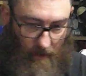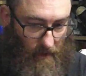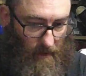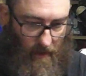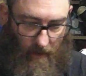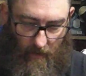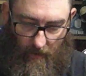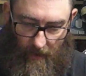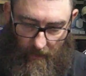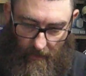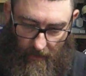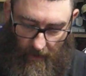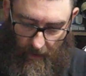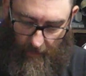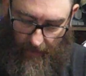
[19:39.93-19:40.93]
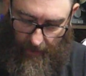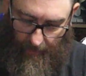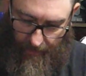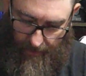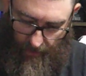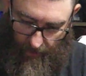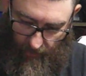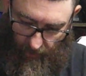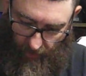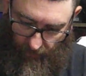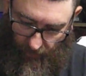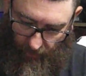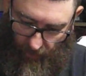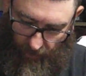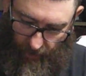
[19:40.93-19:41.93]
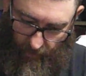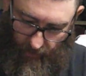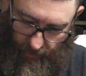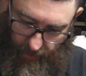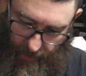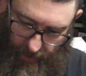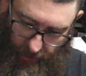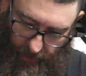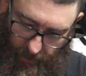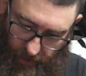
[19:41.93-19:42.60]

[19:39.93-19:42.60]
You know what? I'm absolutely flying with this thing.